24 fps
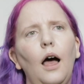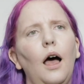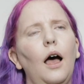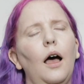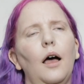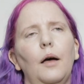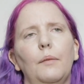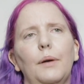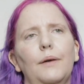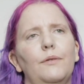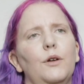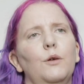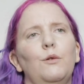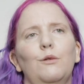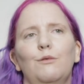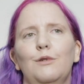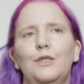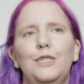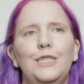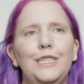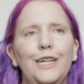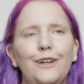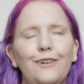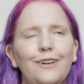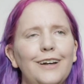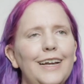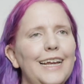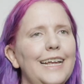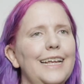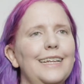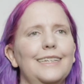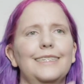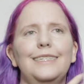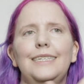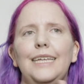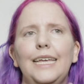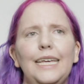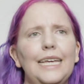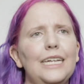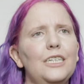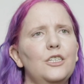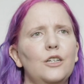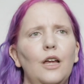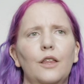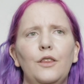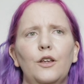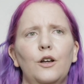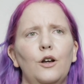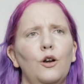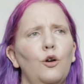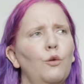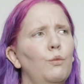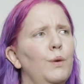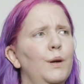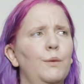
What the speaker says: Everyone was cheering and seeing each other.